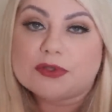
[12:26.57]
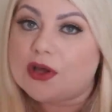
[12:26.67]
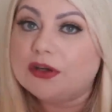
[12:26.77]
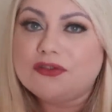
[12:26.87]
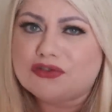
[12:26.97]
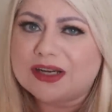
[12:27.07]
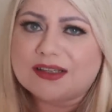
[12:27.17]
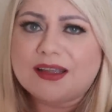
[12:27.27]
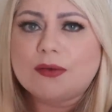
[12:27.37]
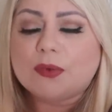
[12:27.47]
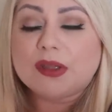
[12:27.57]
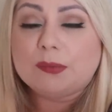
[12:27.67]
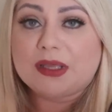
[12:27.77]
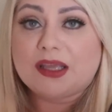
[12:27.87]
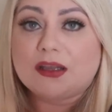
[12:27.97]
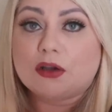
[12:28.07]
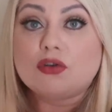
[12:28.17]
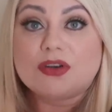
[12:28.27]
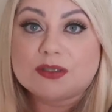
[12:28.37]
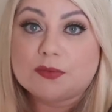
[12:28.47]
I was kind of dreading it with it being
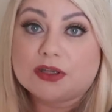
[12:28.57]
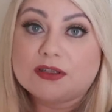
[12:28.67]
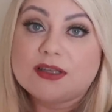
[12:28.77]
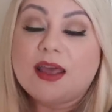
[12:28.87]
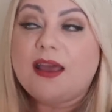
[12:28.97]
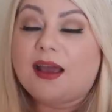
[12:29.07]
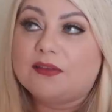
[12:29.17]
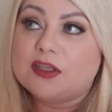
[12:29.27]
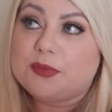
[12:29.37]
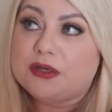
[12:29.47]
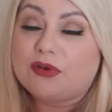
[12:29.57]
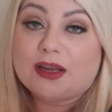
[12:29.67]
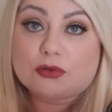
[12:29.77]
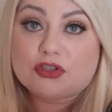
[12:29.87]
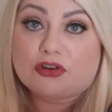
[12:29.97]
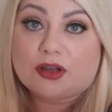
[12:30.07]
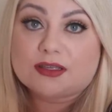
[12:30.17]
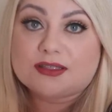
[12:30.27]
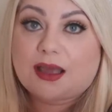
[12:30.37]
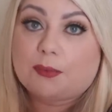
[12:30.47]
Christmas and there's been rail
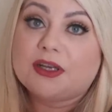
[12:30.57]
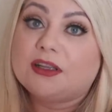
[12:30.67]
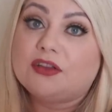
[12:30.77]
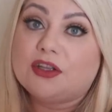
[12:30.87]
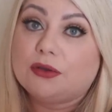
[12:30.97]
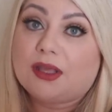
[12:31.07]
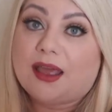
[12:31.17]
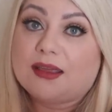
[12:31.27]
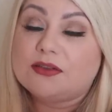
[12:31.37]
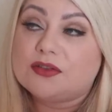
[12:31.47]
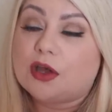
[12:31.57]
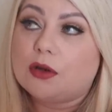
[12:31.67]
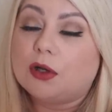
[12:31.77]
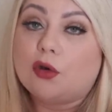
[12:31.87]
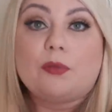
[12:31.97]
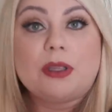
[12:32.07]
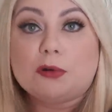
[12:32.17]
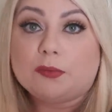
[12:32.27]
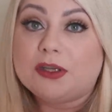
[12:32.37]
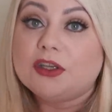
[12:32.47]
strikes happening in the UK, so a lot of
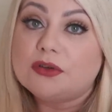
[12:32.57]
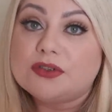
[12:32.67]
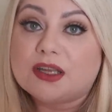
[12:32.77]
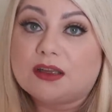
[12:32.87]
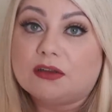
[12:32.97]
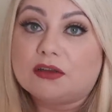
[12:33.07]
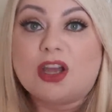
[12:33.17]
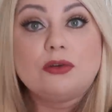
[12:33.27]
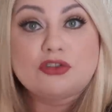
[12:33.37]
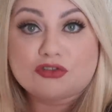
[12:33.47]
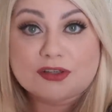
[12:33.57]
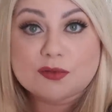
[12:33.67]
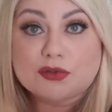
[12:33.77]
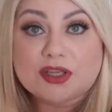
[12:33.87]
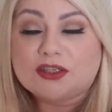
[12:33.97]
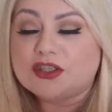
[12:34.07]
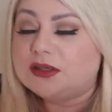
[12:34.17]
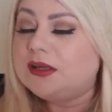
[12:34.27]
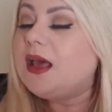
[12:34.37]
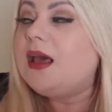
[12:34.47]
people have been using coach
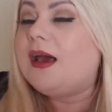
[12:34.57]
transportation,